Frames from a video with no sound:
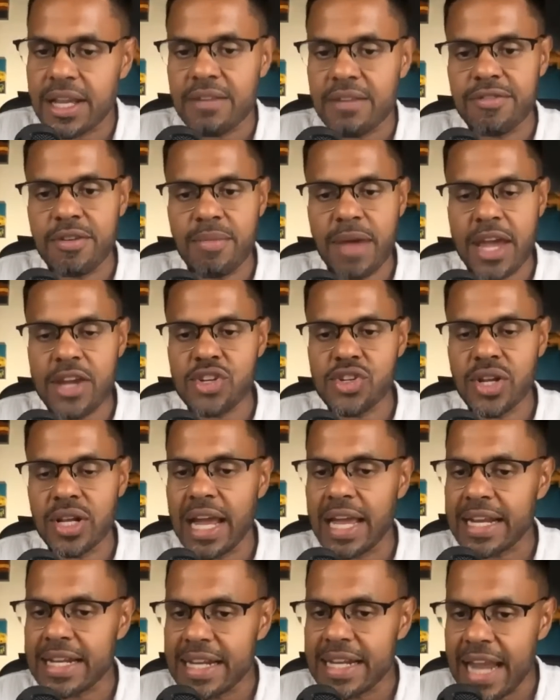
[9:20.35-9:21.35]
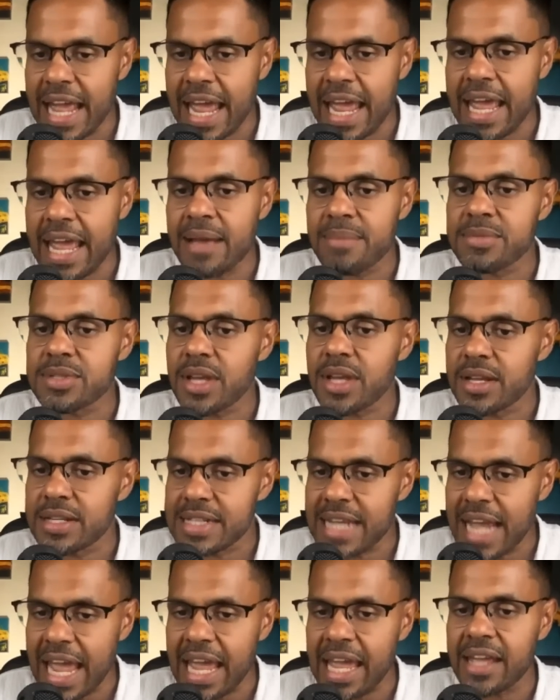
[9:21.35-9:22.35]
information like names,
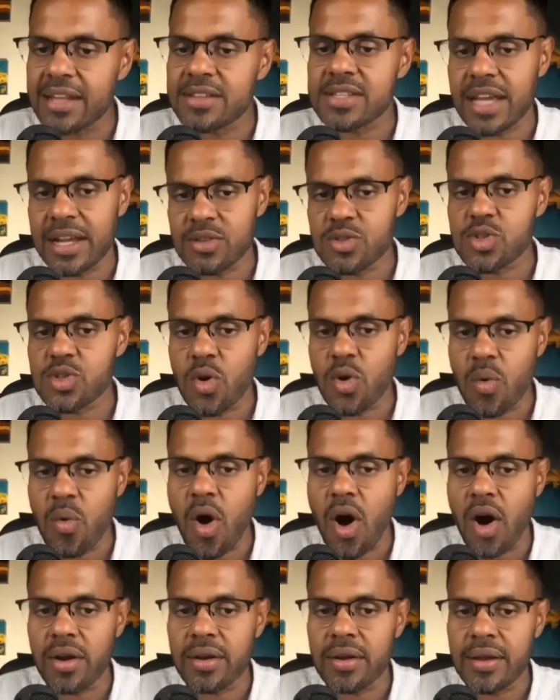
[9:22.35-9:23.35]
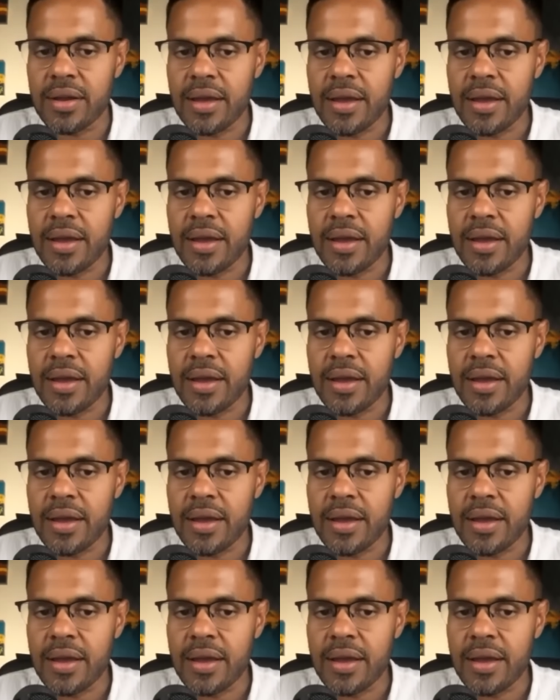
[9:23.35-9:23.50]
dates, and so on.